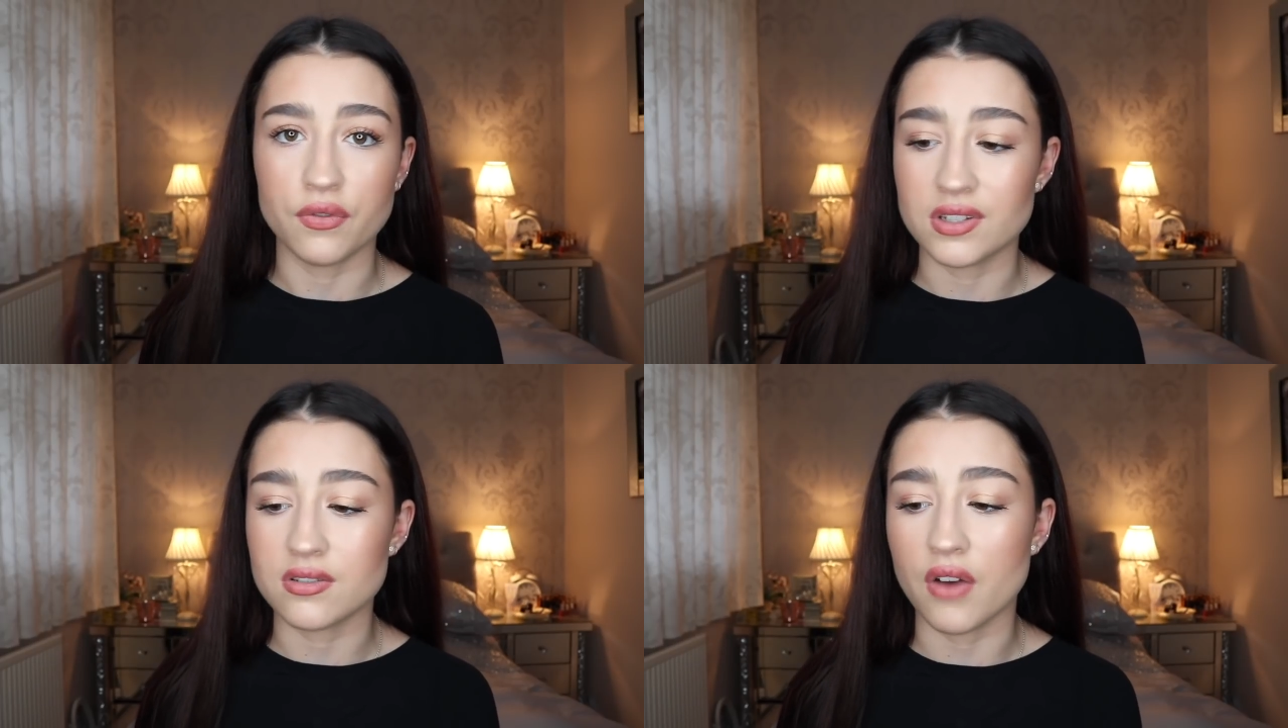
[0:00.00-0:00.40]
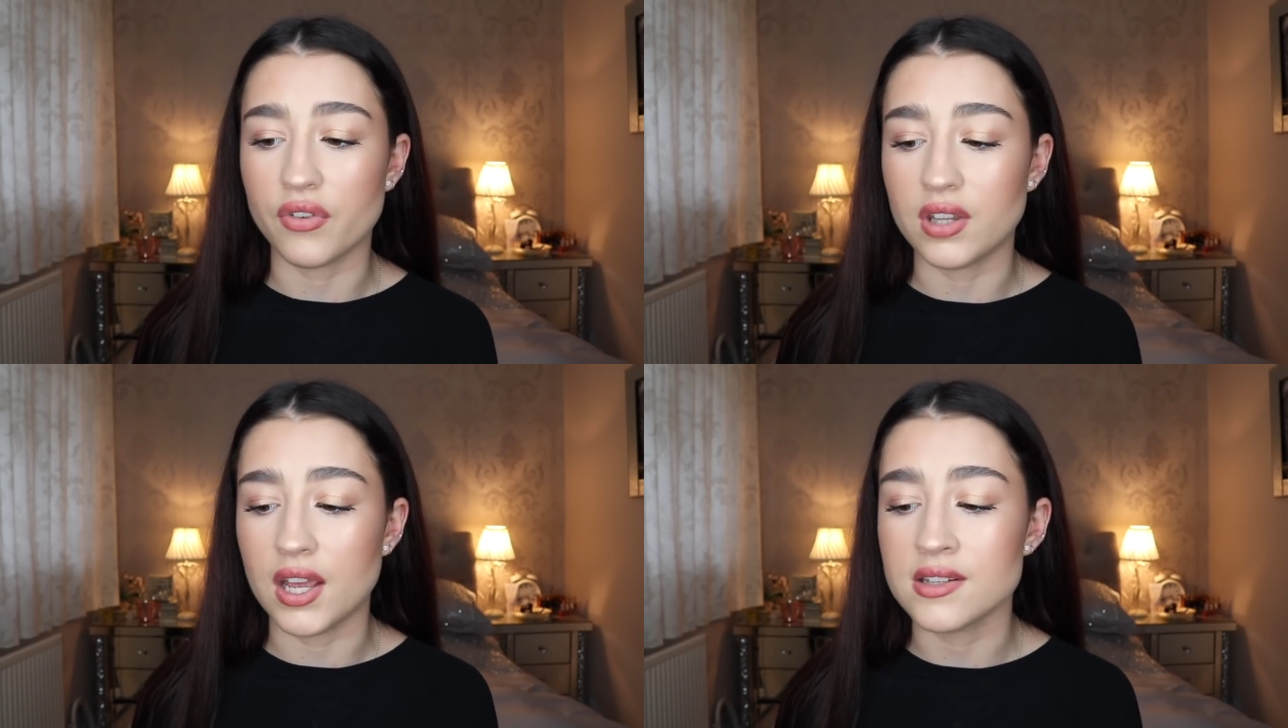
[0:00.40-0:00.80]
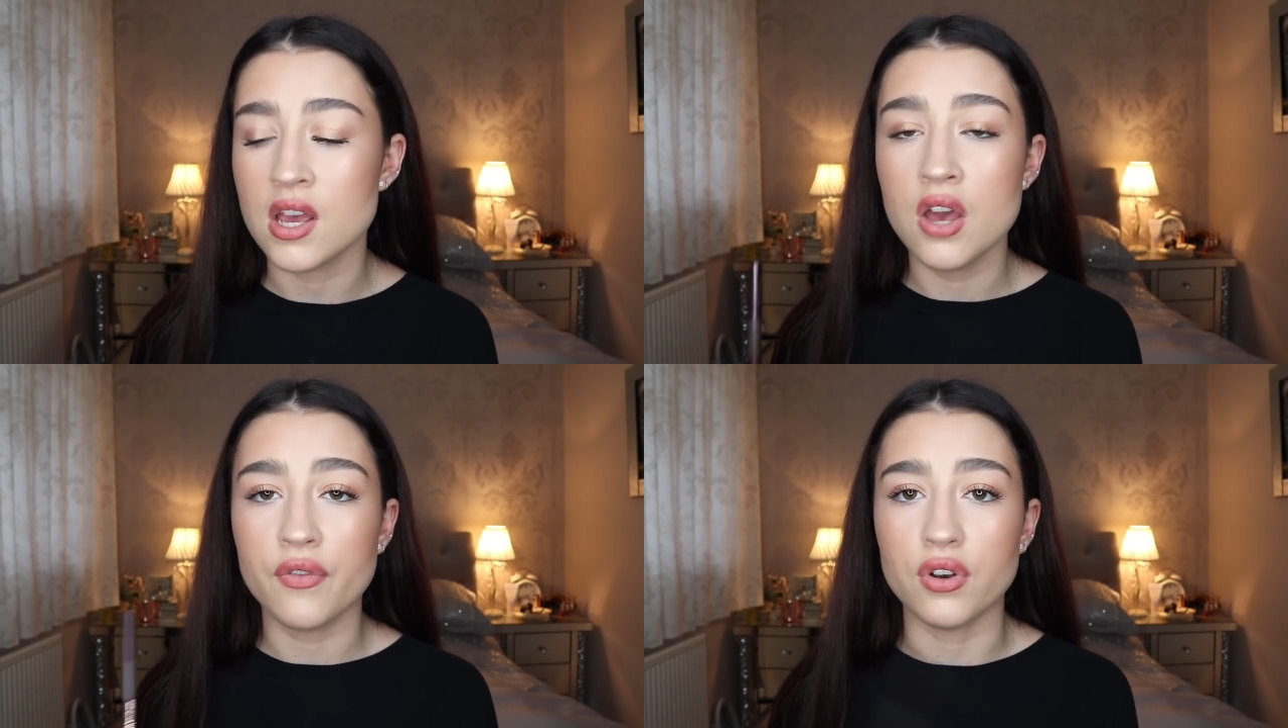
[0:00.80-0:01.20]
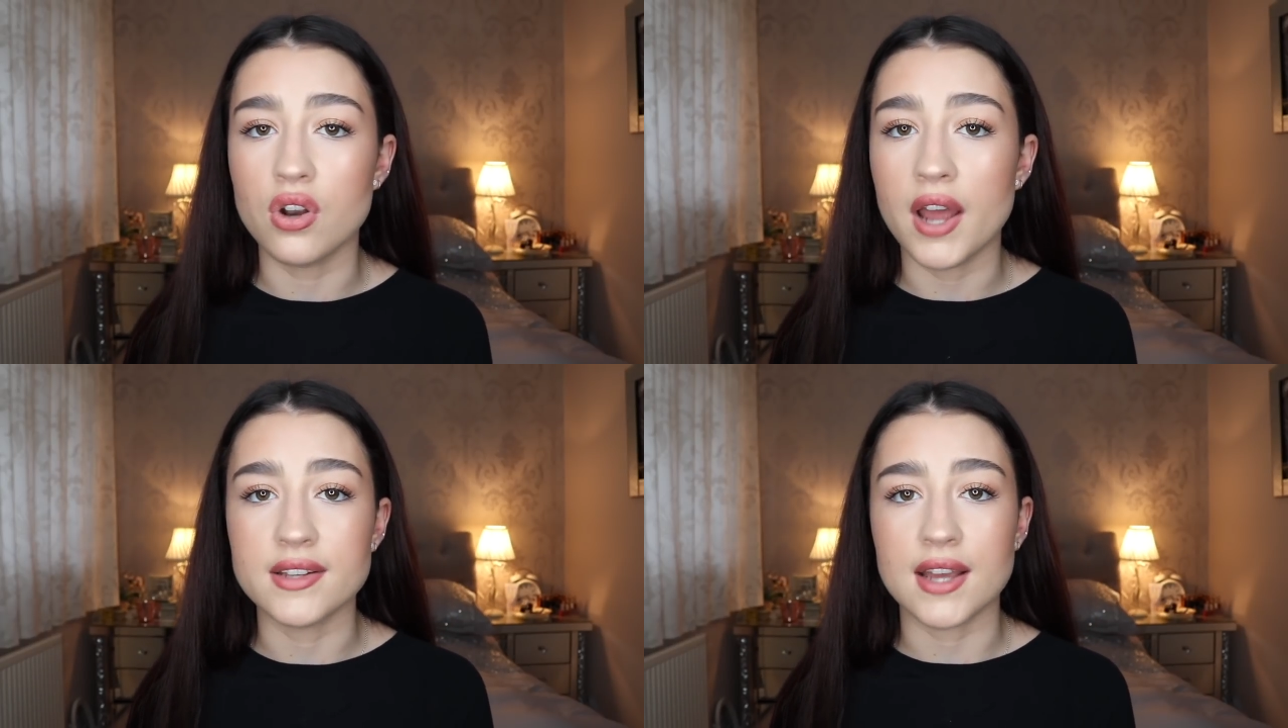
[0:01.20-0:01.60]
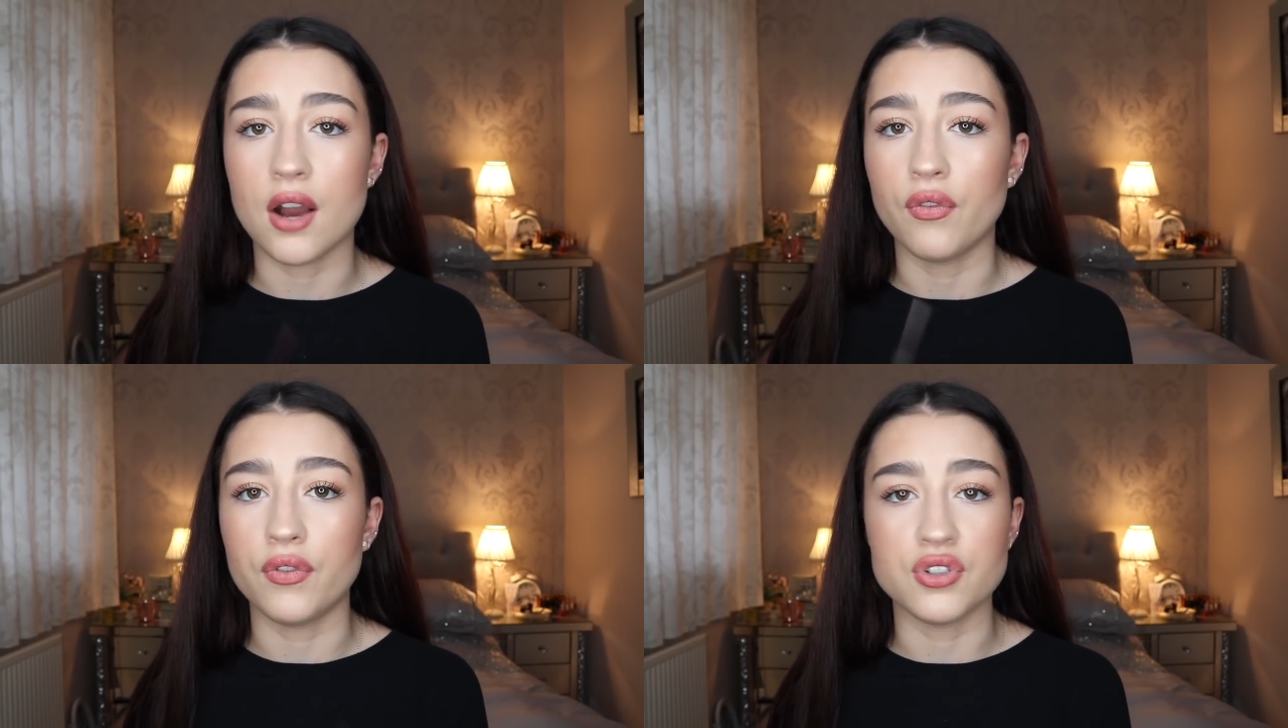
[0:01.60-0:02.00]
I've discovered this for nights
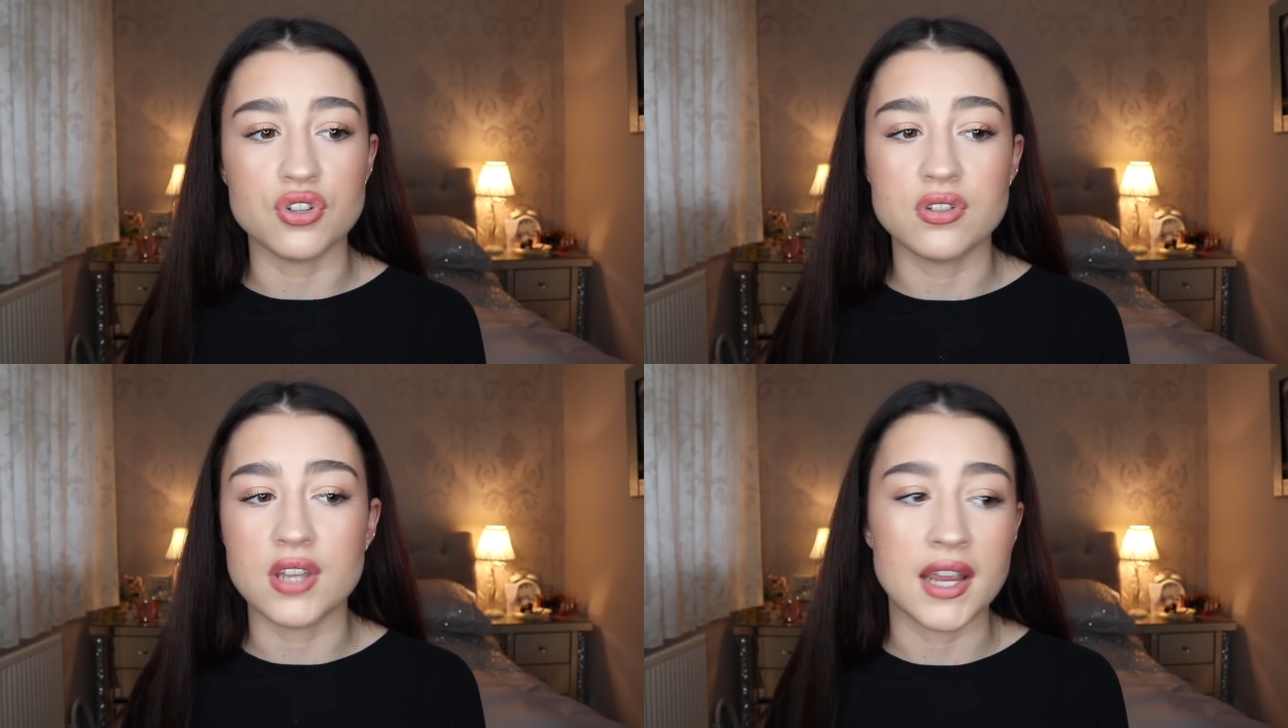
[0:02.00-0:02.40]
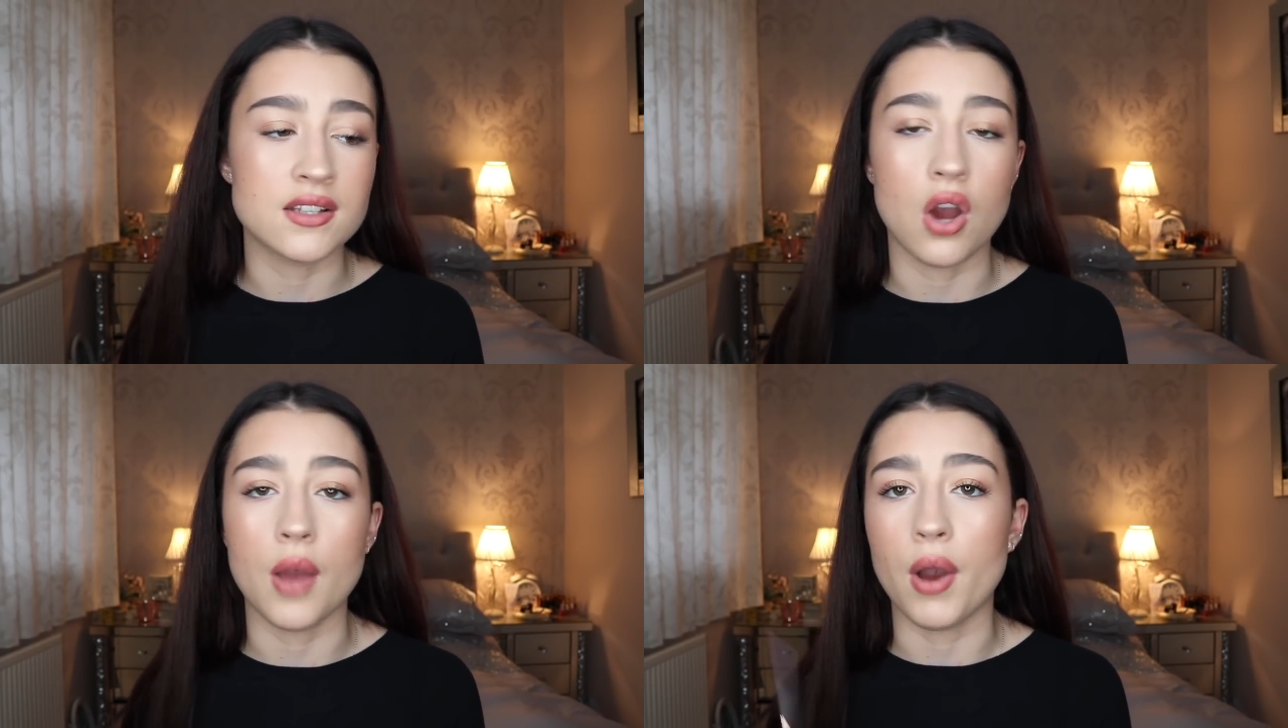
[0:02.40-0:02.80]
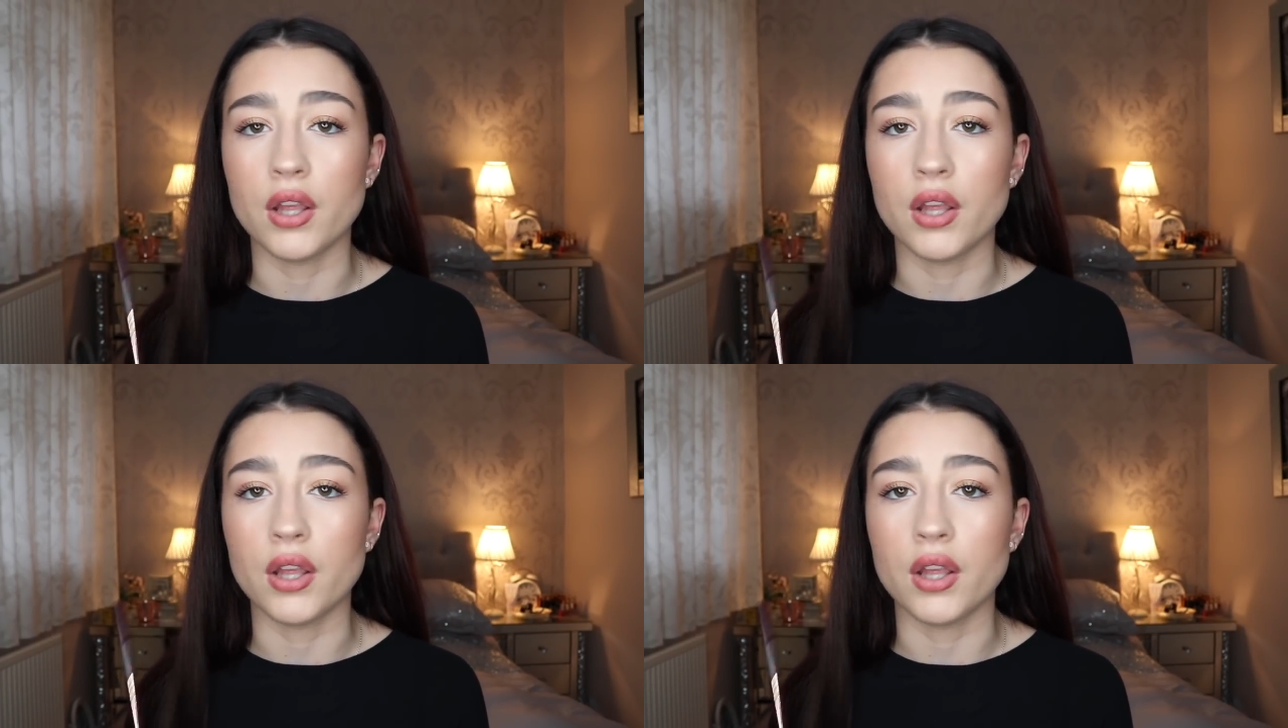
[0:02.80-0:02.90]
out, for just daytime.